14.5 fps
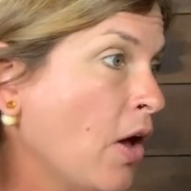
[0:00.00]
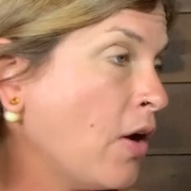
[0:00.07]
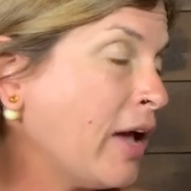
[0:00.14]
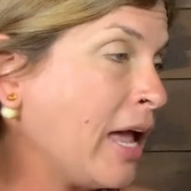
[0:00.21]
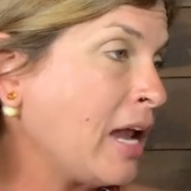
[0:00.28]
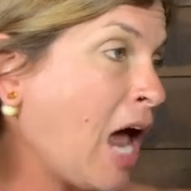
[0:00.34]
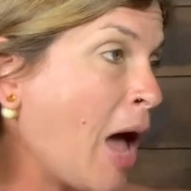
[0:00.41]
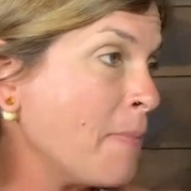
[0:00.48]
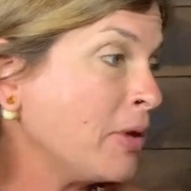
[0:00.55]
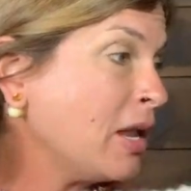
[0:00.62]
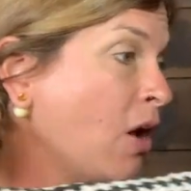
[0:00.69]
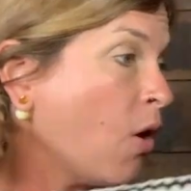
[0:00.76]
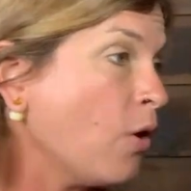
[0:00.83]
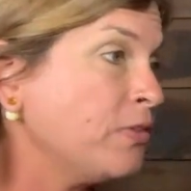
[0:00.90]
Okay, and I'm
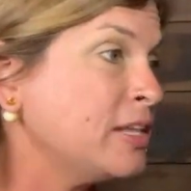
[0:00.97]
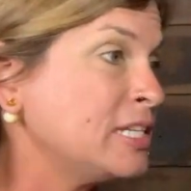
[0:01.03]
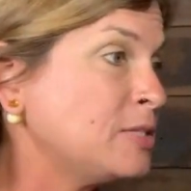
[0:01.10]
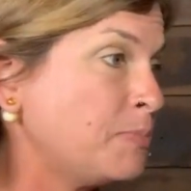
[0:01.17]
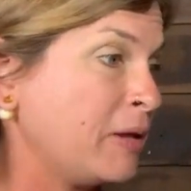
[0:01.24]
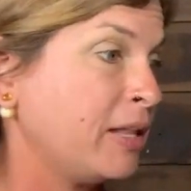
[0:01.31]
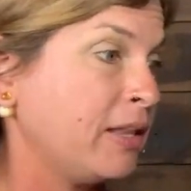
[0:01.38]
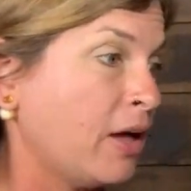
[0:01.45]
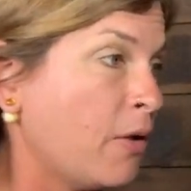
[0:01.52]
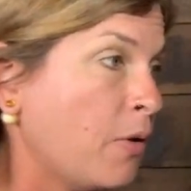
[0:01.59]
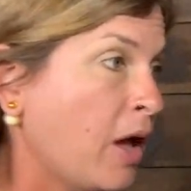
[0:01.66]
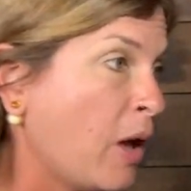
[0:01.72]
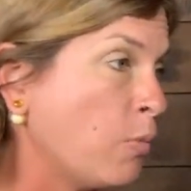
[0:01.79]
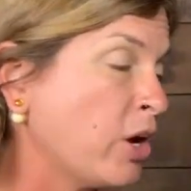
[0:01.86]
going to hold this
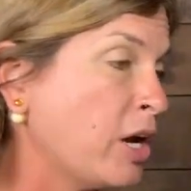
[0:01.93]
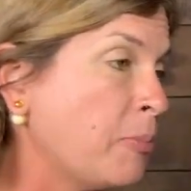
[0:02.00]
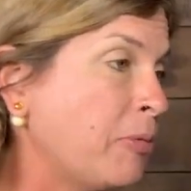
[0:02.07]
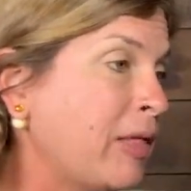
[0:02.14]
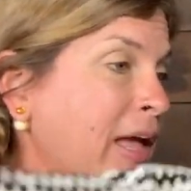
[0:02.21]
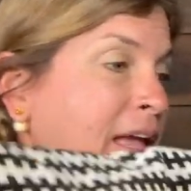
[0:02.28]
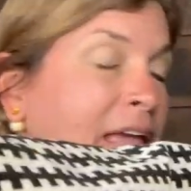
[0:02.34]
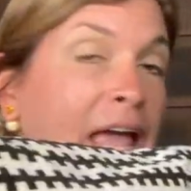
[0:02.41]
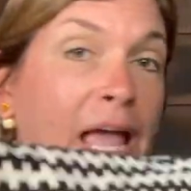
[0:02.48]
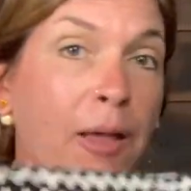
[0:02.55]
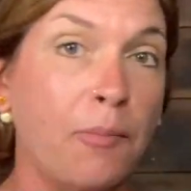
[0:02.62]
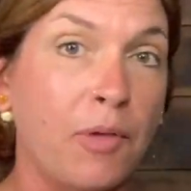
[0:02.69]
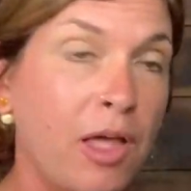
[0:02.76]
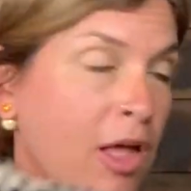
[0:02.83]
pillow and we're going to play a
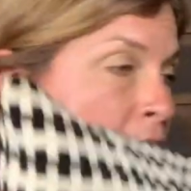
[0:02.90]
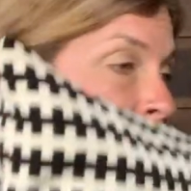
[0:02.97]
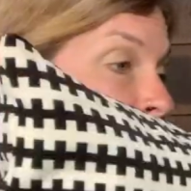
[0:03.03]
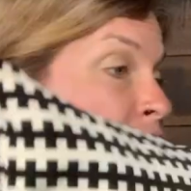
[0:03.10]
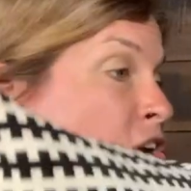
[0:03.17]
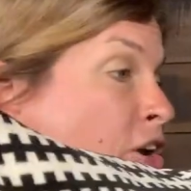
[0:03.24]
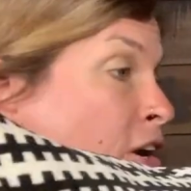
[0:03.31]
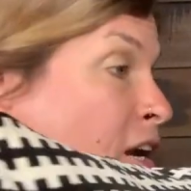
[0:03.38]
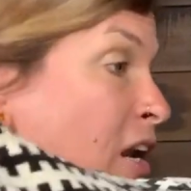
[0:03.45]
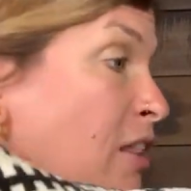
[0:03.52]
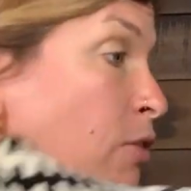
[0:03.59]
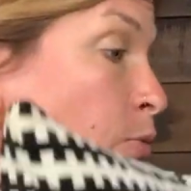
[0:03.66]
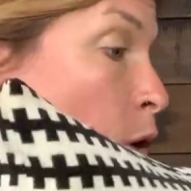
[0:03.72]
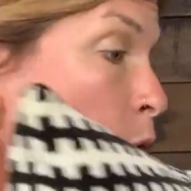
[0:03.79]
game. You're
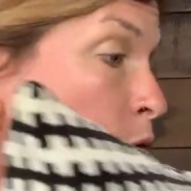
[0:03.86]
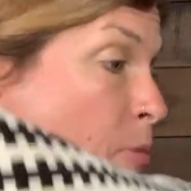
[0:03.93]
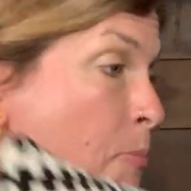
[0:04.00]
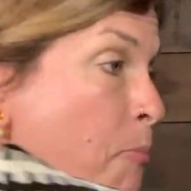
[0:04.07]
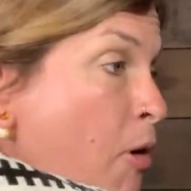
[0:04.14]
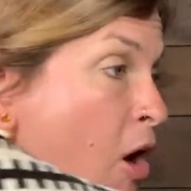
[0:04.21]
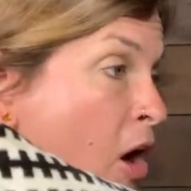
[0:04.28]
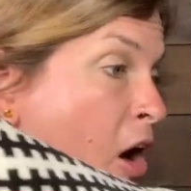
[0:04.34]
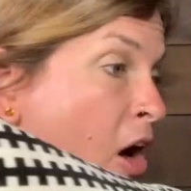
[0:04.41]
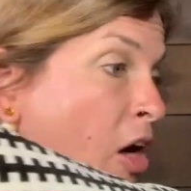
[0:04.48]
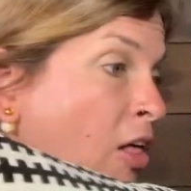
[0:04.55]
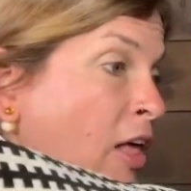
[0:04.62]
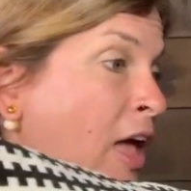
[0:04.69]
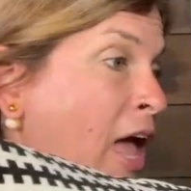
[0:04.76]
going to throw the
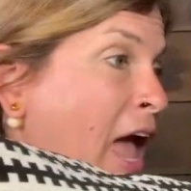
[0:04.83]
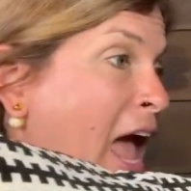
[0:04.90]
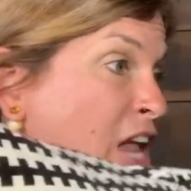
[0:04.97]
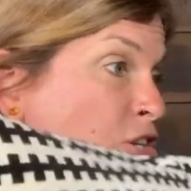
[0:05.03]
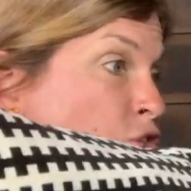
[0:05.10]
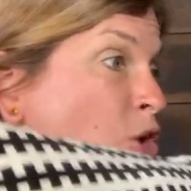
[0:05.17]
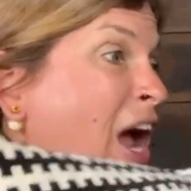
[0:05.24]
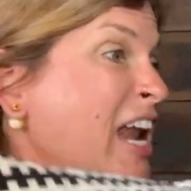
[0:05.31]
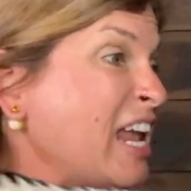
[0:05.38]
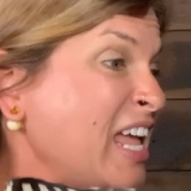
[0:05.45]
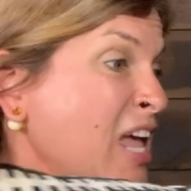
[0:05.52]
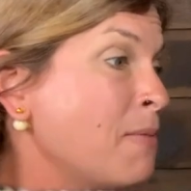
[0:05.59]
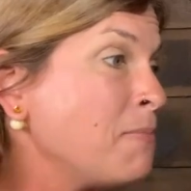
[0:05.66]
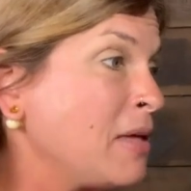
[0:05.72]
ball and try to
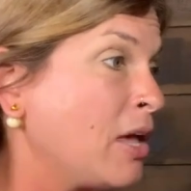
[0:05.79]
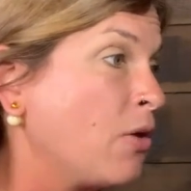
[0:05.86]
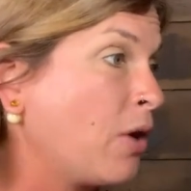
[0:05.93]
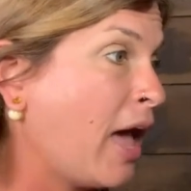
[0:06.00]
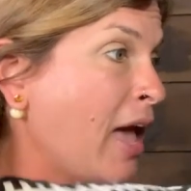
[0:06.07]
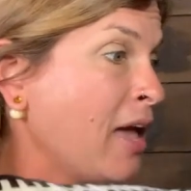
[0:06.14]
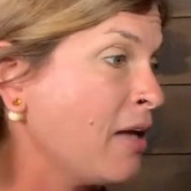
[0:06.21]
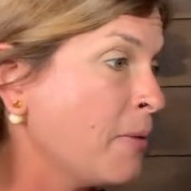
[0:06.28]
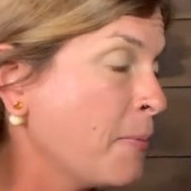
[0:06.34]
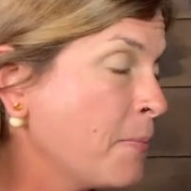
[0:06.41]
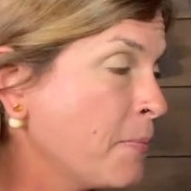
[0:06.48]
hit me, okay?